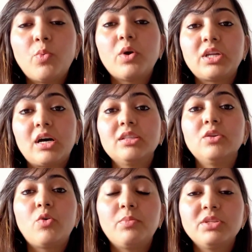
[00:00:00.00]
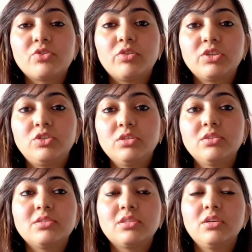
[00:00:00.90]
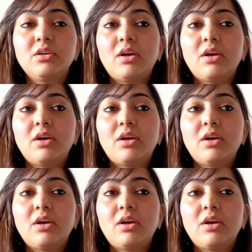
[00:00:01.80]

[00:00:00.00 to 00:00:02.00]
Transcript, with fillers: what are the normal structures uh,